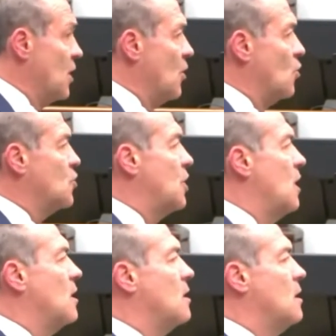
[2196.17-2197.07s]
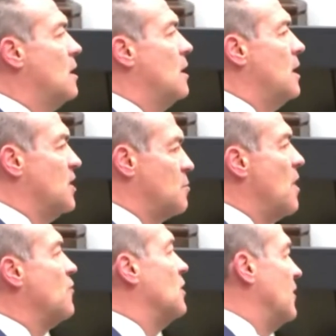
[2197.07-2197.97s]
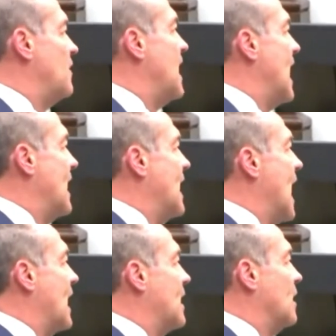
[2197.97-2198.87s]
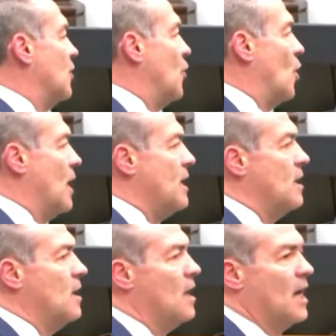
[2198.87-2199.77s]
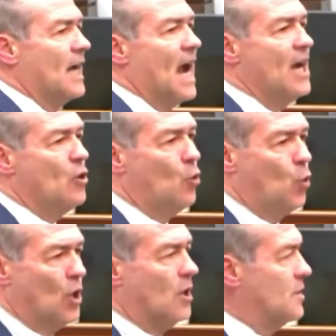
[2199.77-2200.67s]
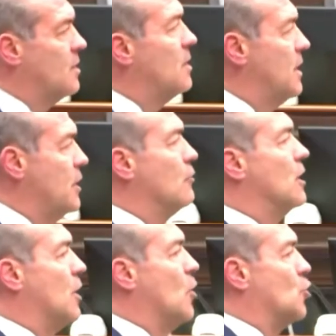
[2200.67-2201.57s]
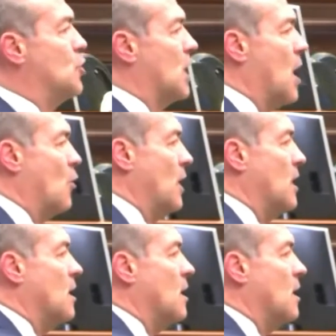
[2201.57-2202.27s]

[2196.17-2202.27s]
Kenosha. His mother lived in Antioch, Illinois. Kyle worked here in Kenosha County